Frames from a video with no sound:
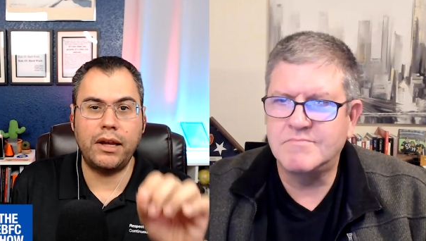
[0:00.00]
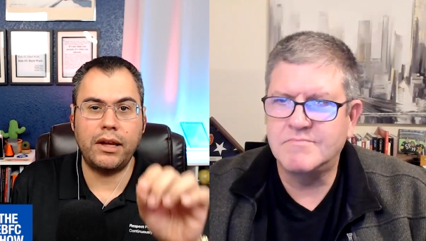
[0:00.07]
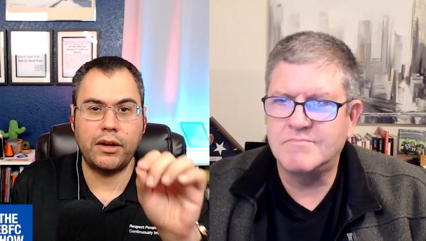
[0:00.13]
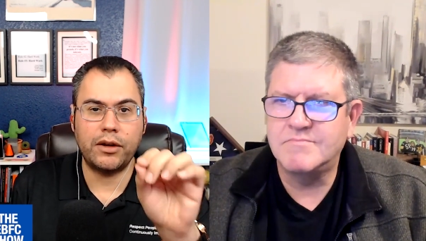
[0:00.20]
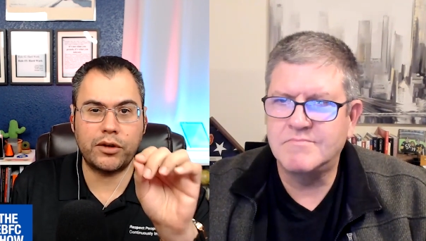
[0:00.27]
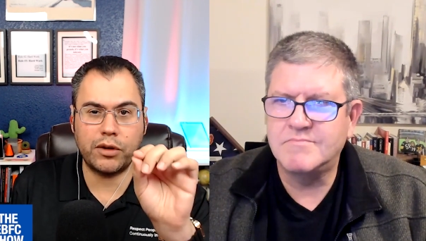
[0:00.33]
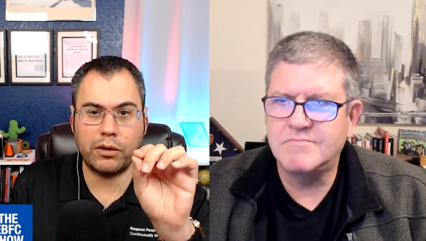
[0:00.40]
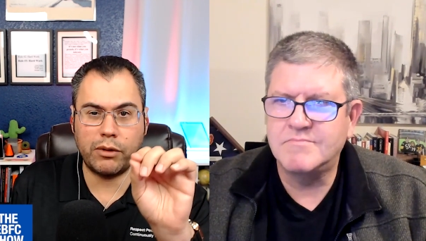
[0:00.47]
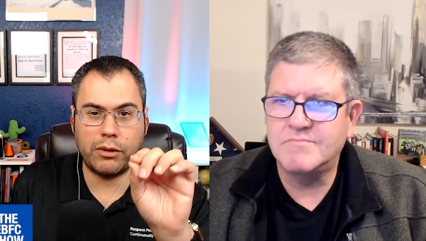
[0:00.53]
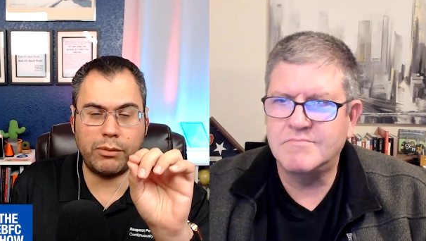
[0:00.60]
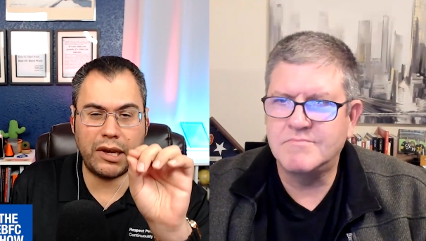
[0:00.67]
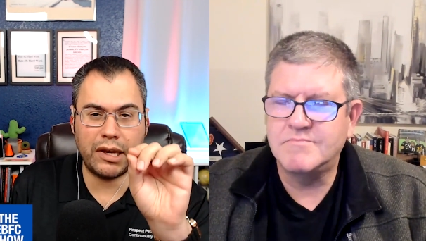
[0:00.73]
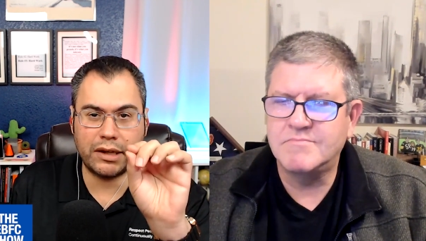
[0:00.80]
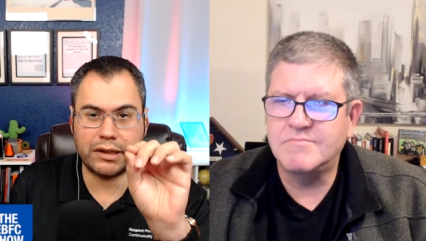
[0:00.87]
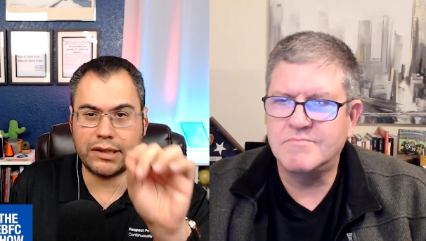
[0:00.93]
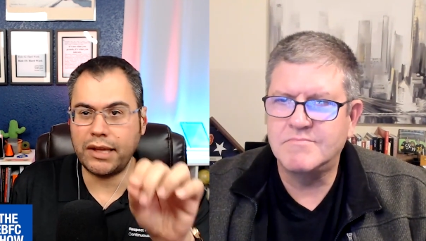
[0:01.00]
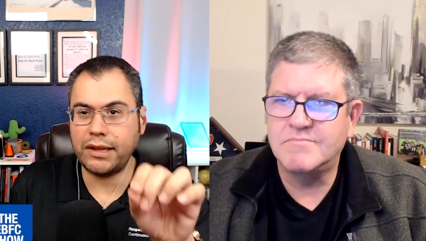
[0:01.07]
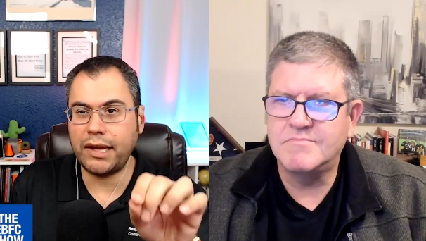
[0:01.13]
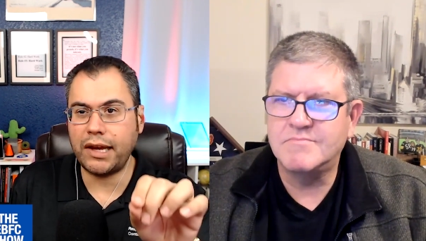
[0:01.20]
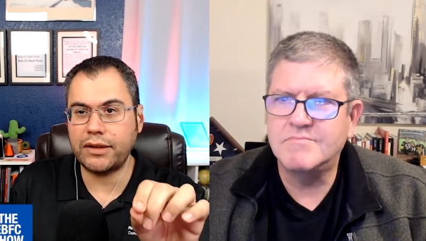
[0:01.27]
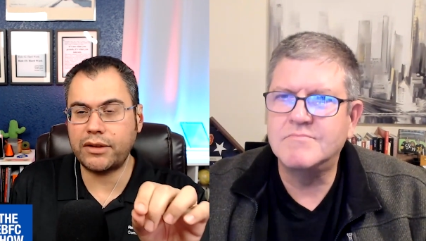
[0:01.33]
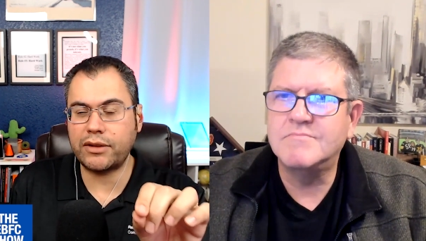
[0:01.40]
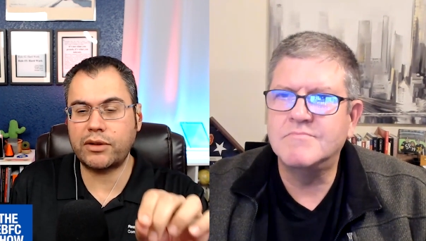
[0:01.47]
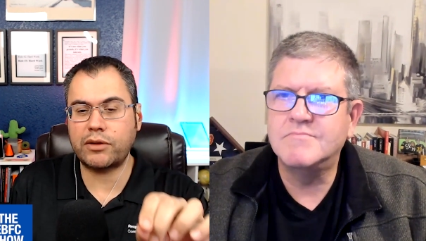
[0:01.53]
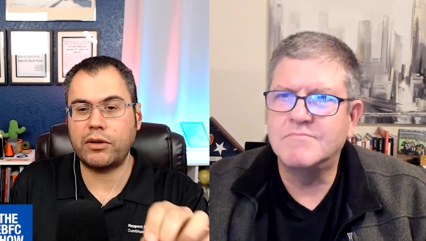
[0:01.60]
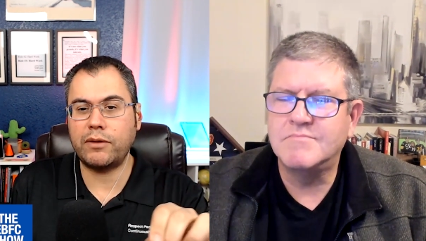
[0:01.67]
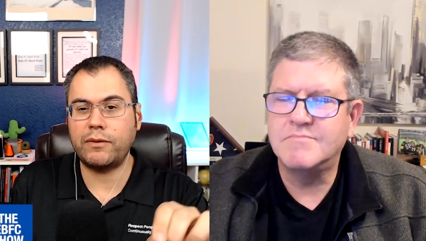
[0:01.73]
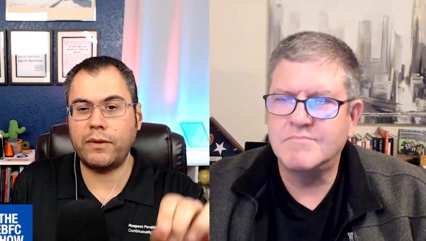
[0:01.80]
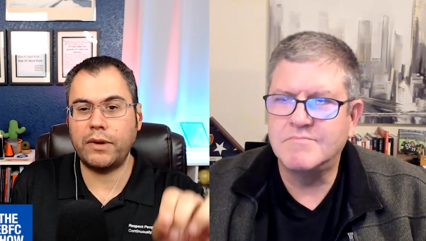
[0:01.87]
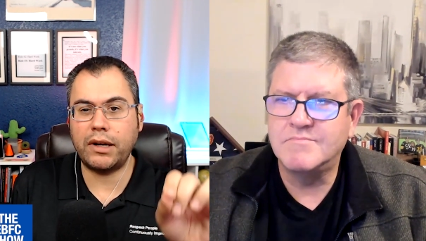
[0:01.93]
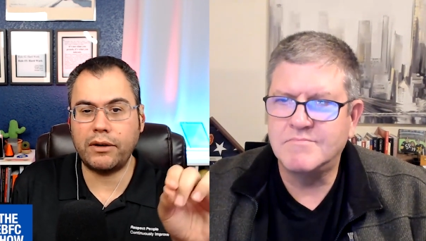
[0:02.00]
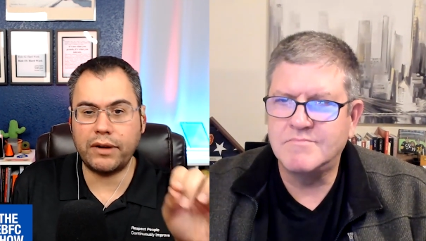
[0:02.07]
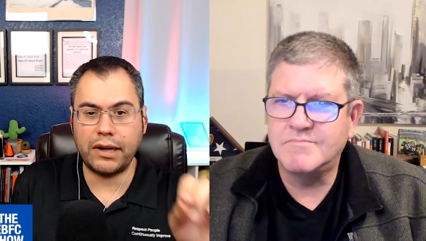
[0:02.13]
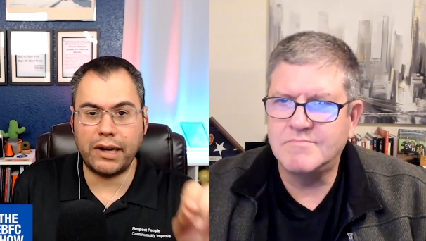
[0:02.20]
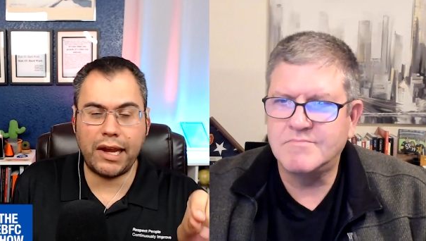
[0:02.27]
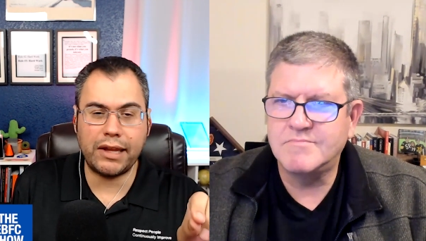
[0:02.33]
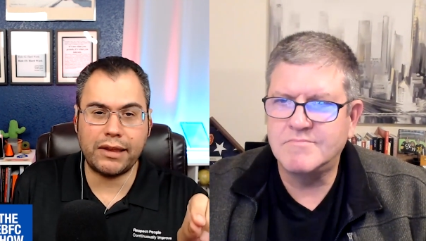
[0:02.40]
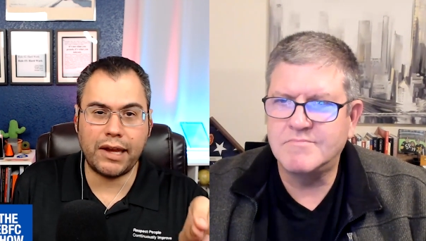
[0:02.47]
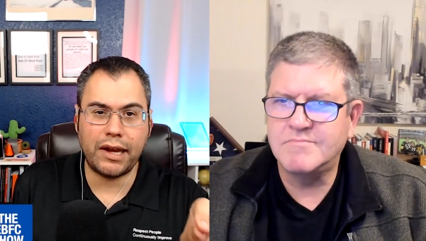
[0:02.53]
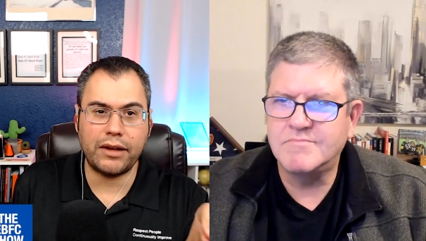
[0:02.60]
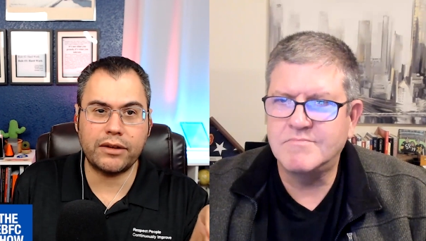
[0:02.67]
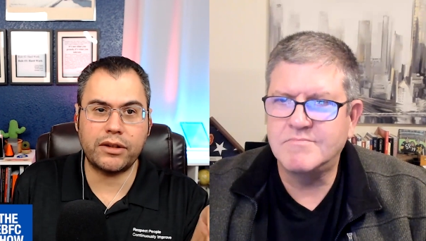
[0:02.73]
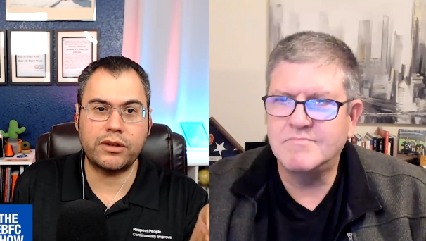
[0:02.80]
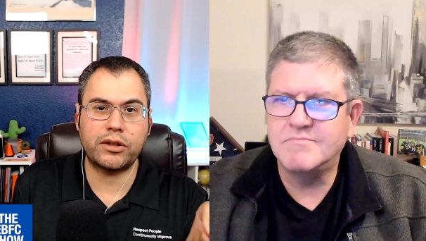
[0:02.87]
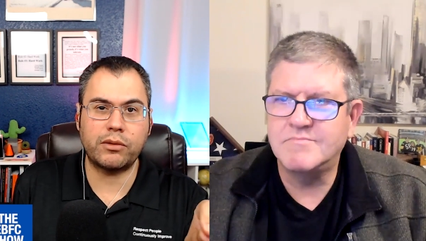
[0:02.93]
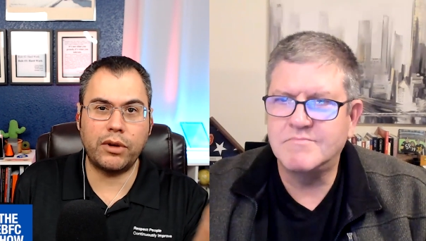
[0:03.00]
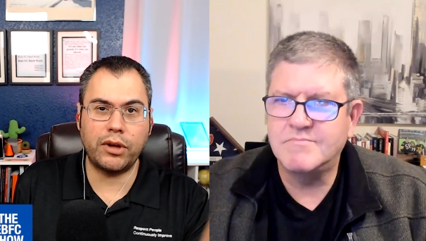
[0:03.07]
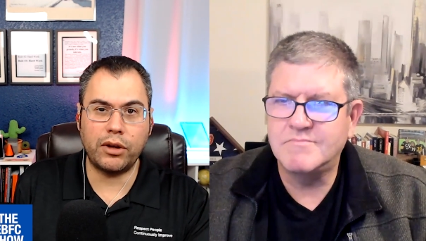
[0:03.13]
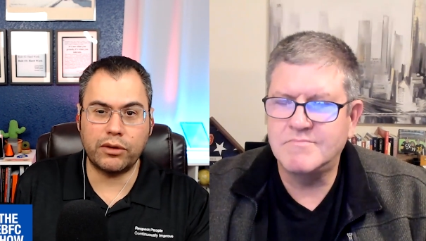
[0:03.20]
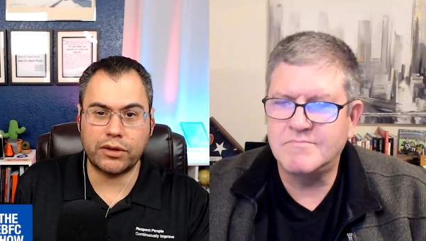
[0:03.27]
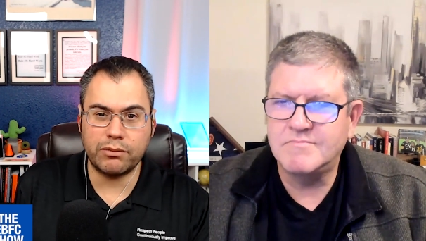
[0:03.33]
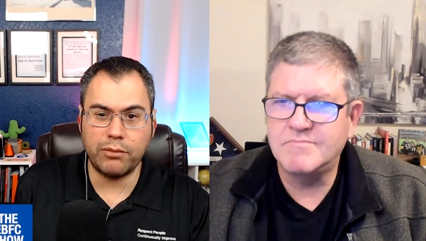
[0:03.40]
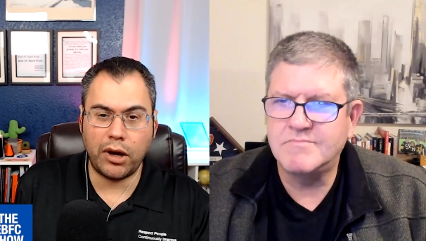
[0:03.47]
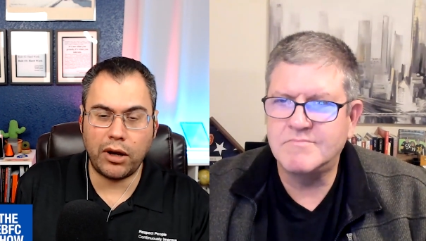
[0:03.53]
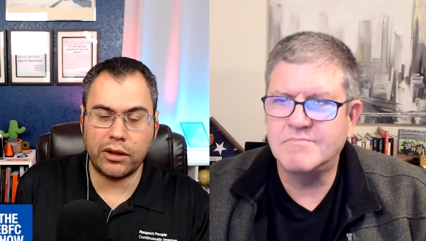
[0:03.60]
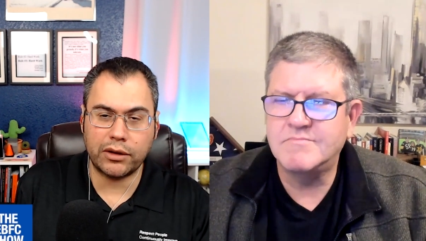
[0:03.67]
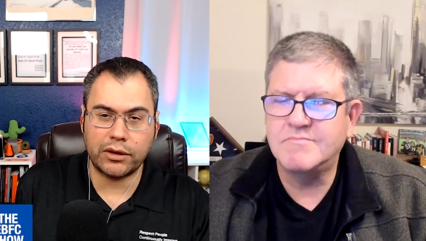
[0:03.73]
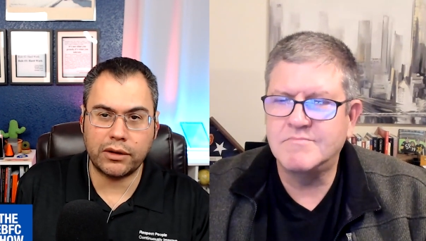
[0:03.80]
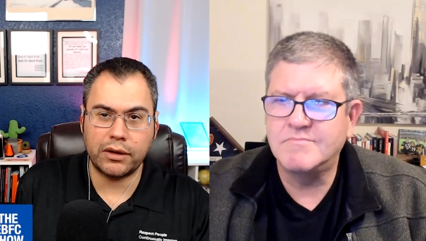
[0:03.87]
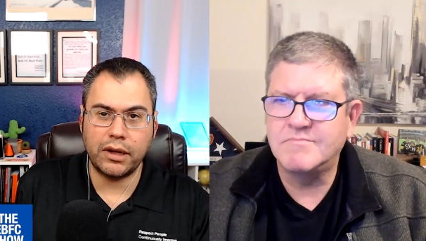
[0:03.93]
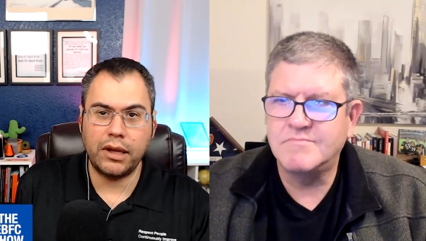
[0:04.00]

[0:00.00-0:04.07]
Speaker 1: should we be at a 10,000 square foot area at 8,000? Should we go smaller?